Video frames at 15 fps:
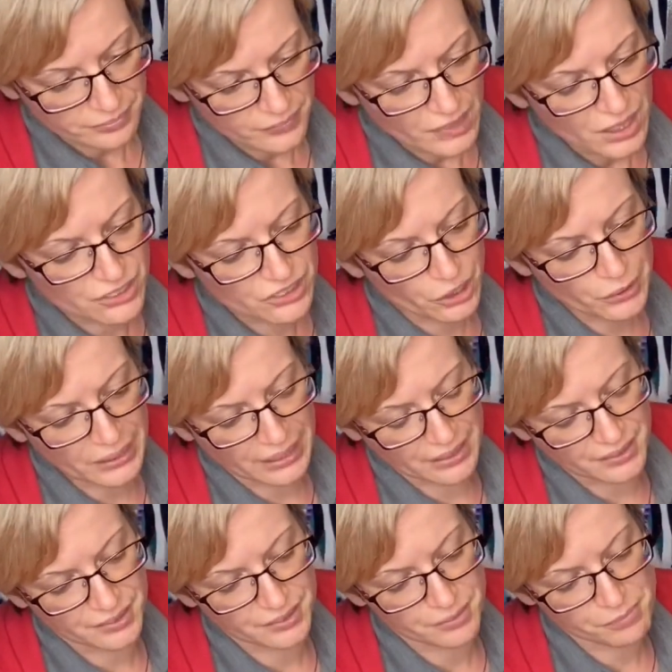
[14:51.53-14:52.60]
So yes,
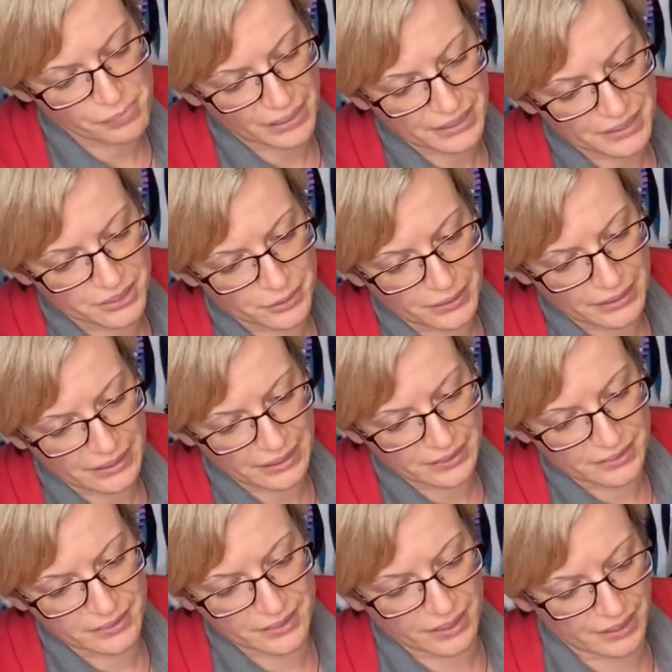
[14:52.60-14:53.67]
by doing
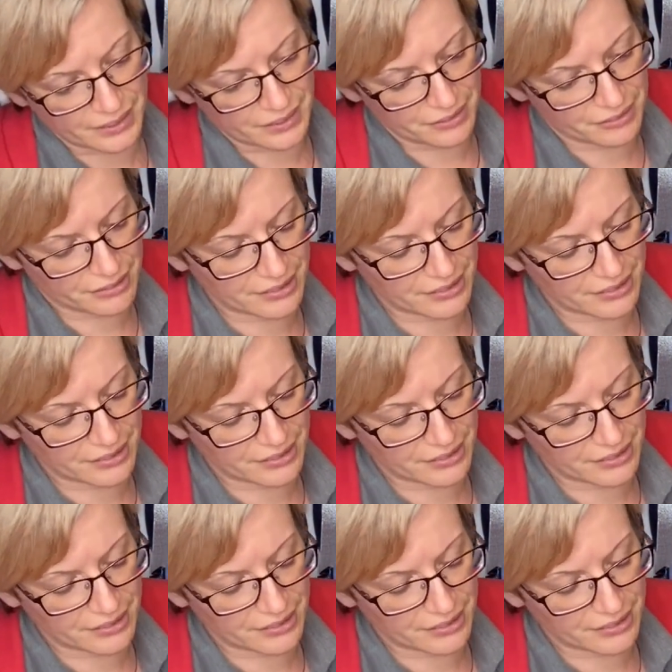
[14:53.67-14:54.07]
this kind of